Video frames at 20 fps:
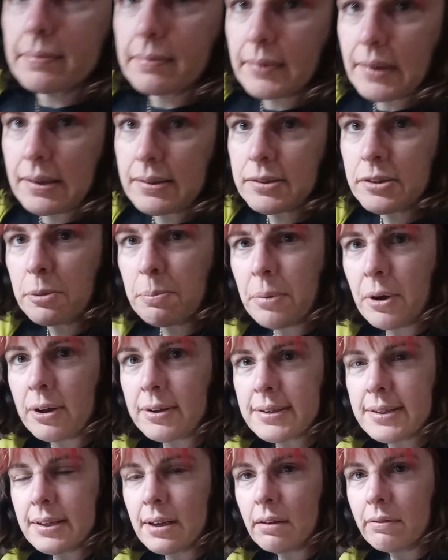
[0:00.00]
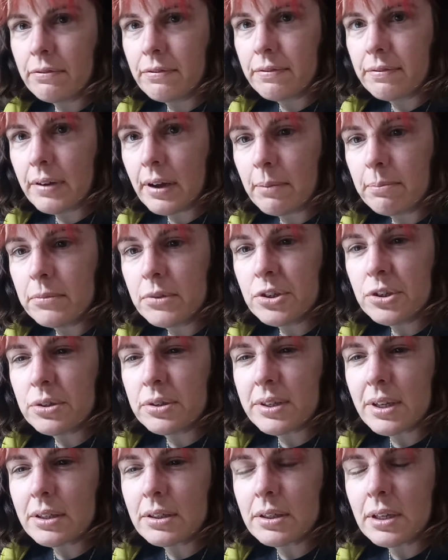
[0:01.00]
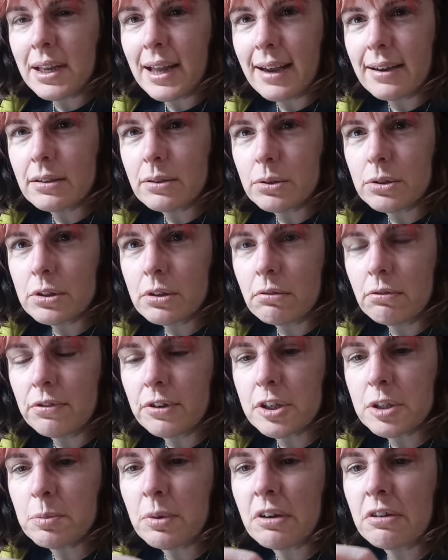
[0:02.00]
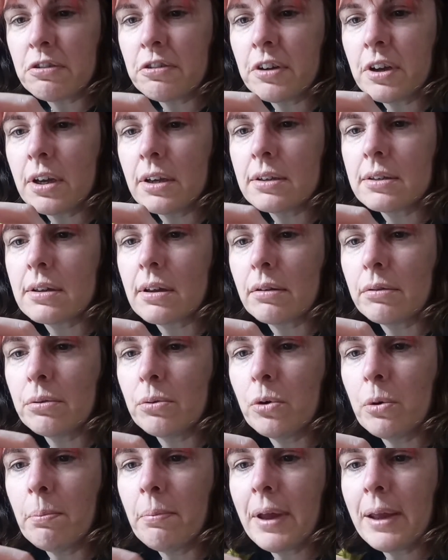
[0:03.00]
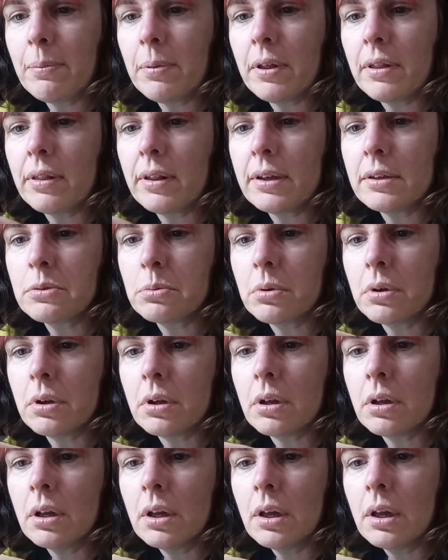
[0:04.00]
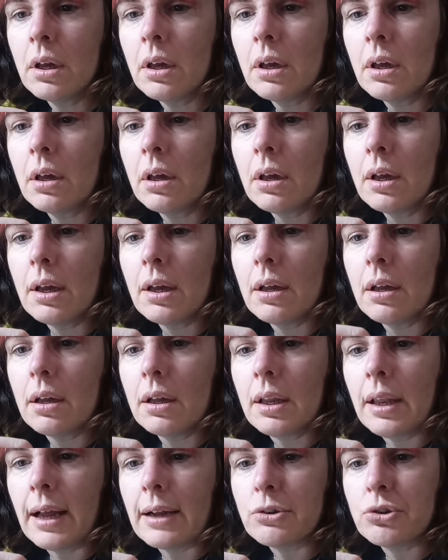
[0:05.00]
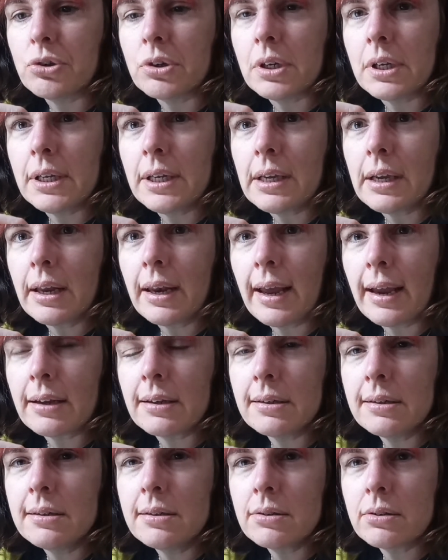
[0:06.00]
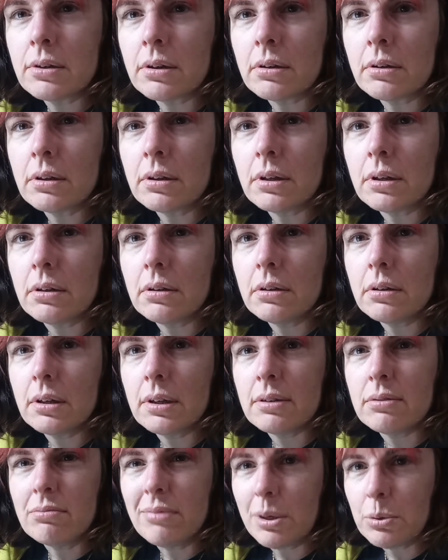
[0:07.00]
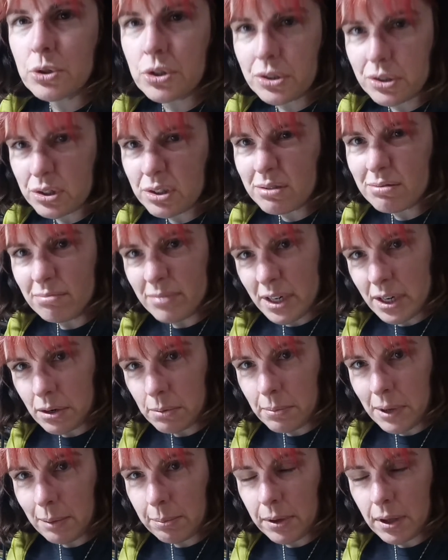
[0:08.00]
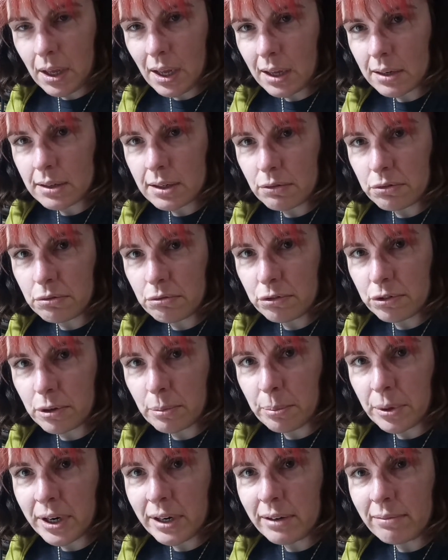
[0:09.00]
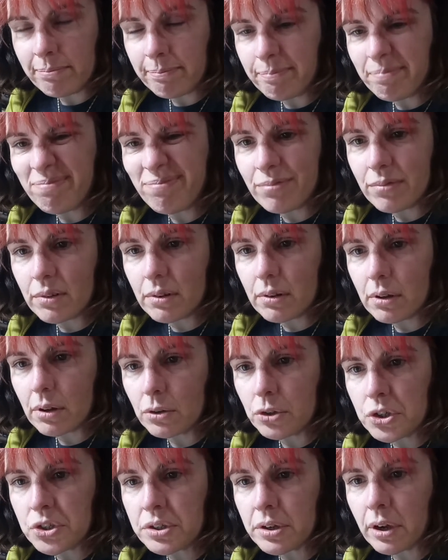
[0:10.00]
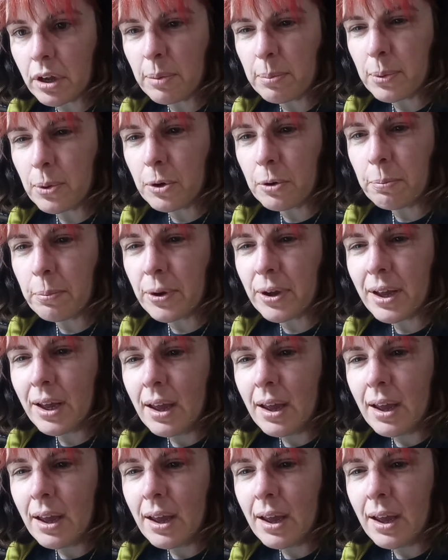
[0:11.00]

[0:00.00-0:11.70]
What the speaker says: So the pots have 2 sets of legs, which confused me at first. I thought maybe these were electrically connected, so that it was just, you know, maybe you had different footprint on your circuit board, but